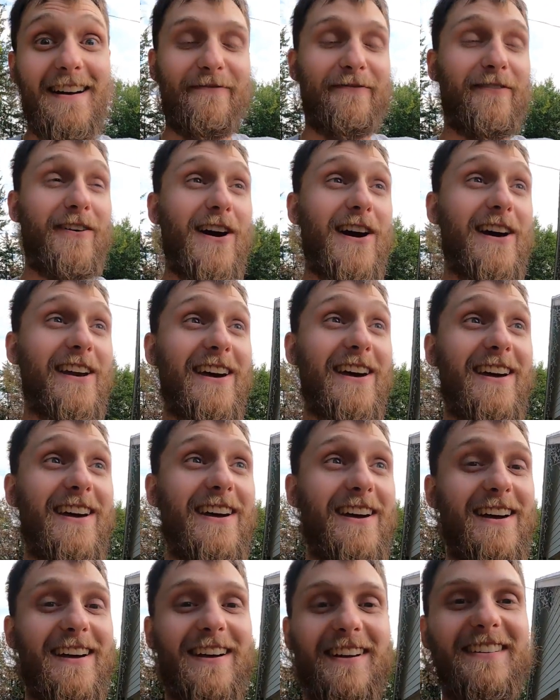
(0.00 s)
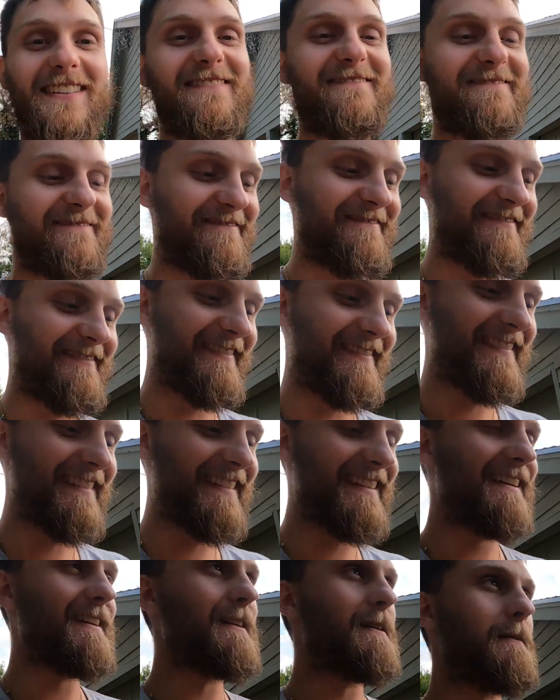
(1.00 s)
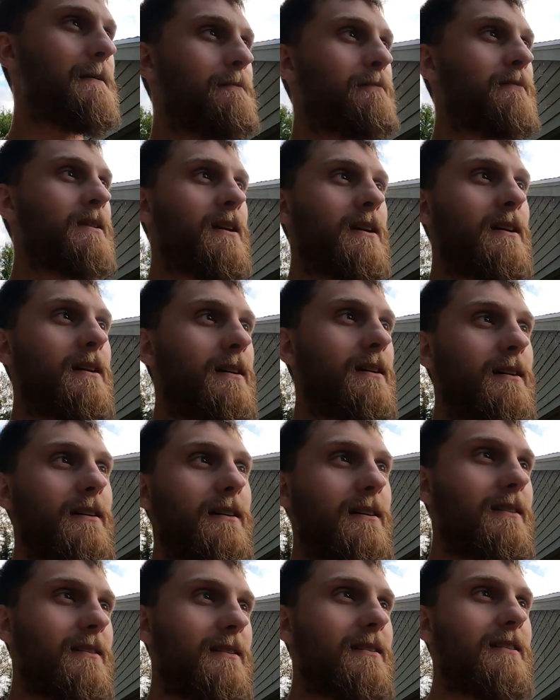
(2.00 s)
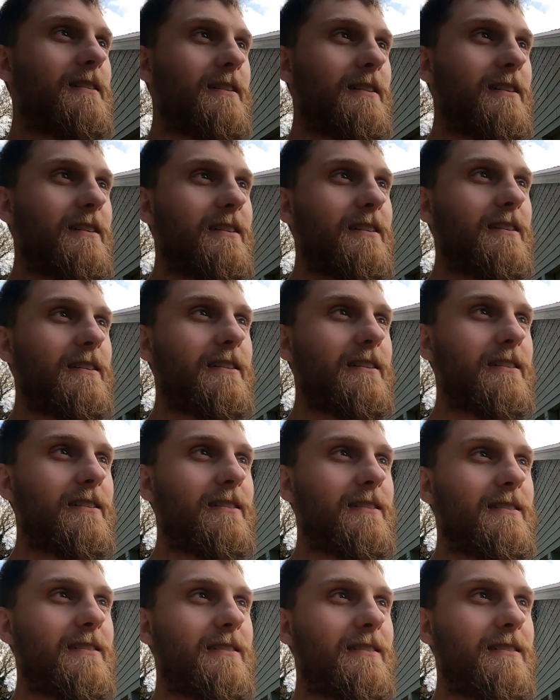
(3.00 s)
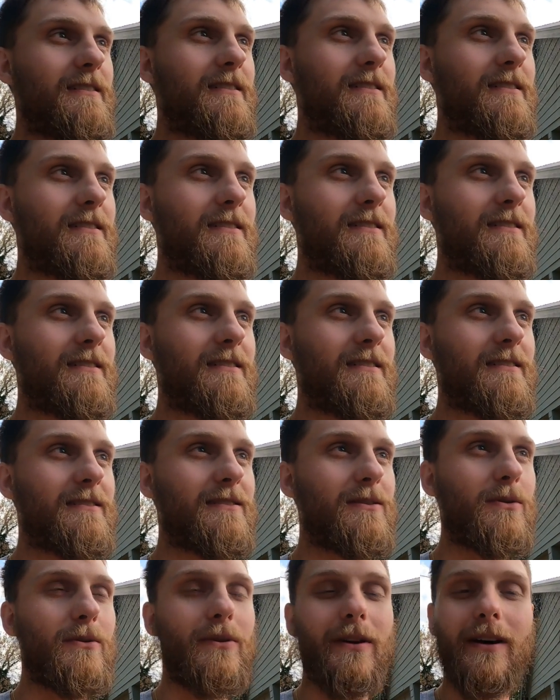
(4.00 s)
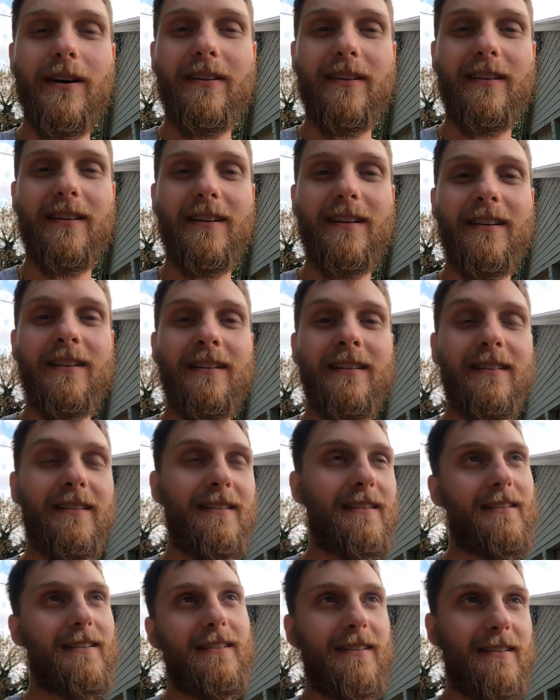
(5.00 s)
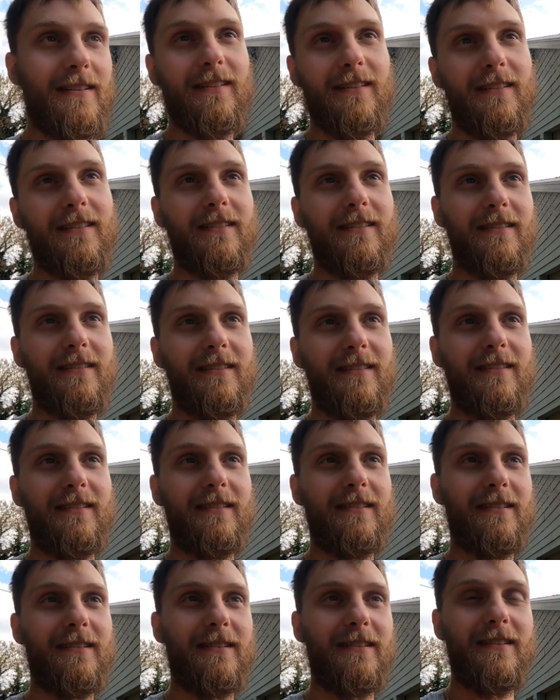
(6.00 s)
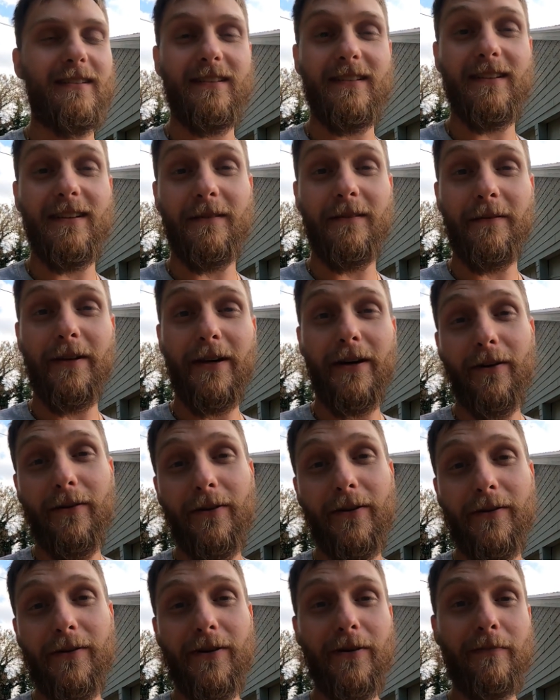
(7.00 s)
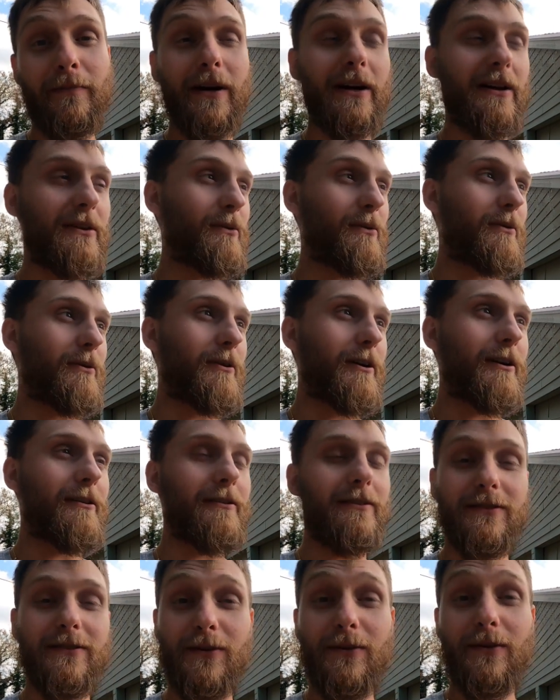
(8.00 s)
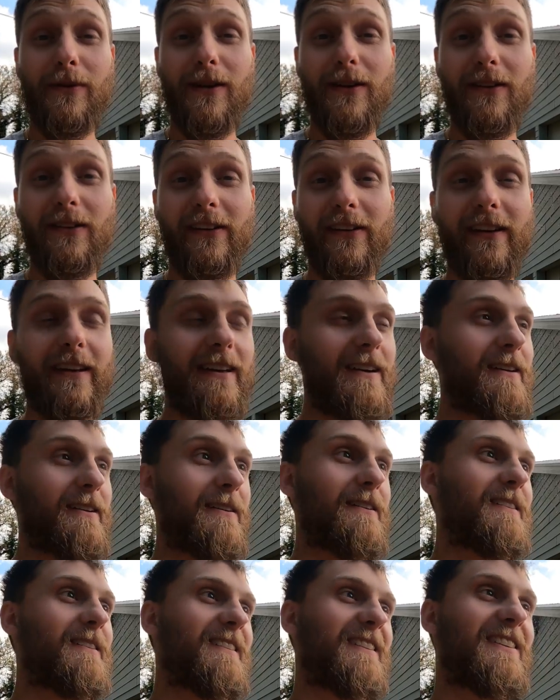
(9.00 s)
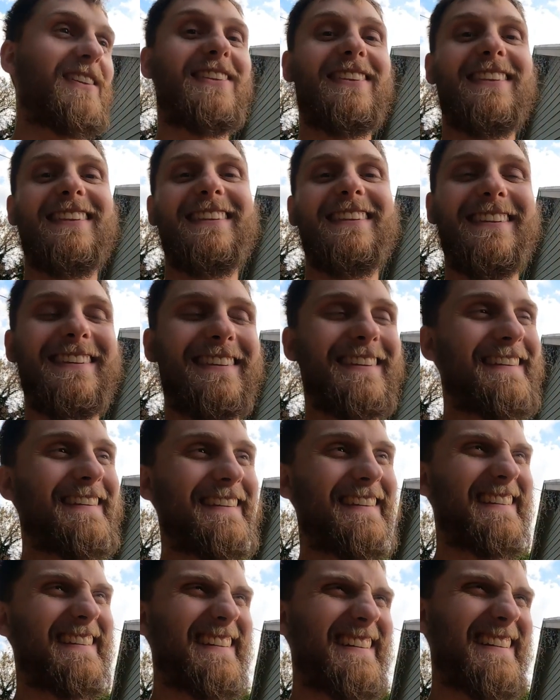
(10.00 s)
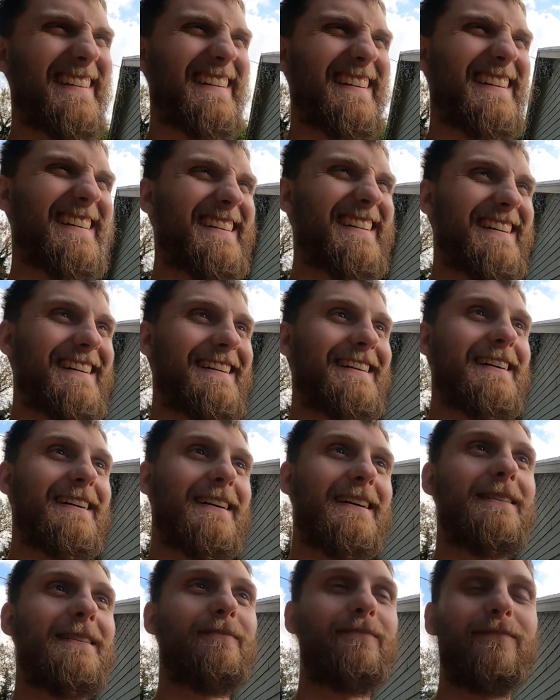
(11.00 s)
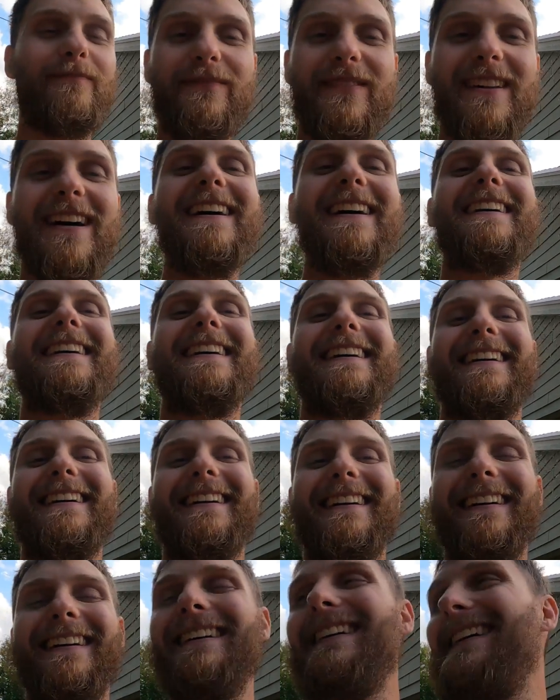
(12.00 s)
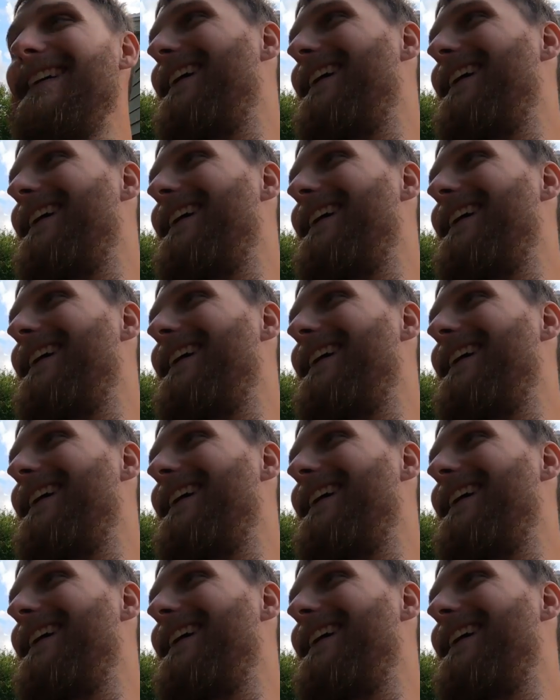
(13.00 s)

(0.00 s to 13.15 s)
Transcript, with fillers: Friday! I would change mine to 2008. 2008? Now they all know. Woo. Yep, they all know your password, Riley. 2008. I mean, that wasn't to be my password.